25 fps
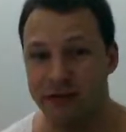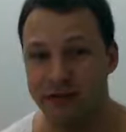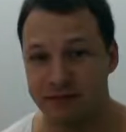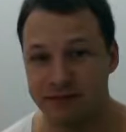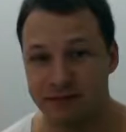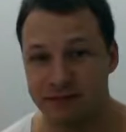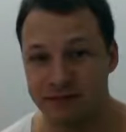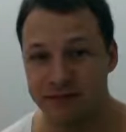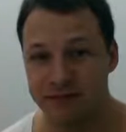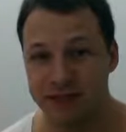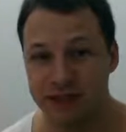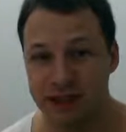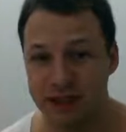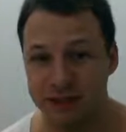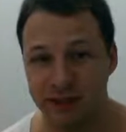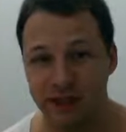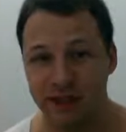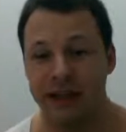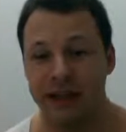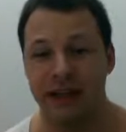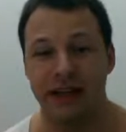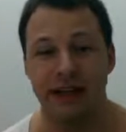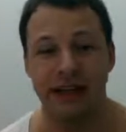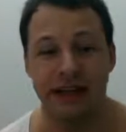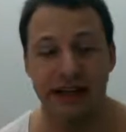something
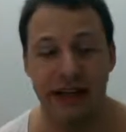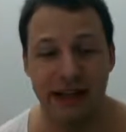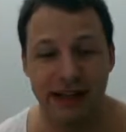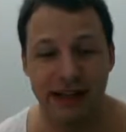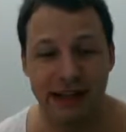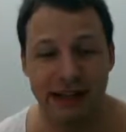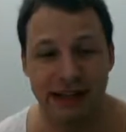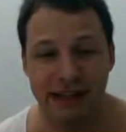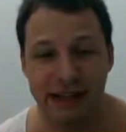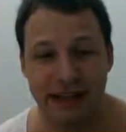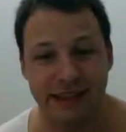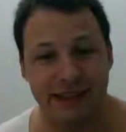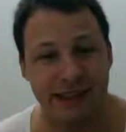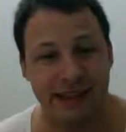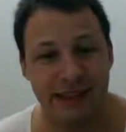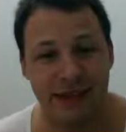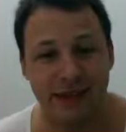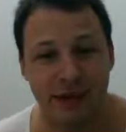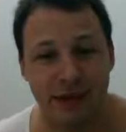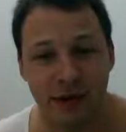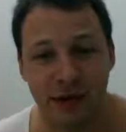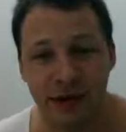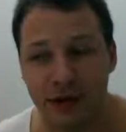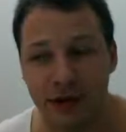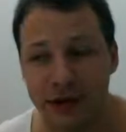like a Galaxy
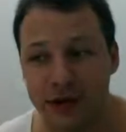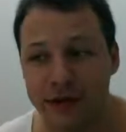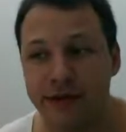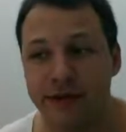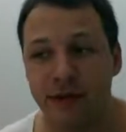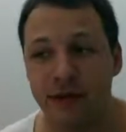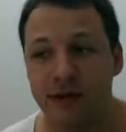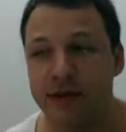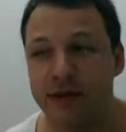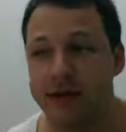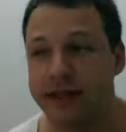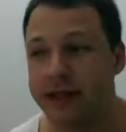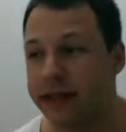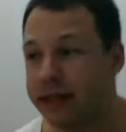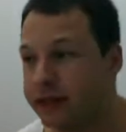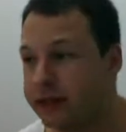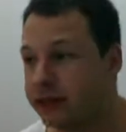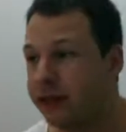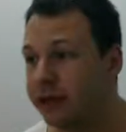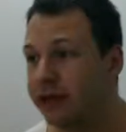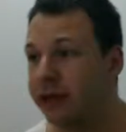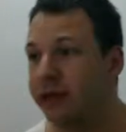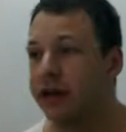S7 on an iPhone 6.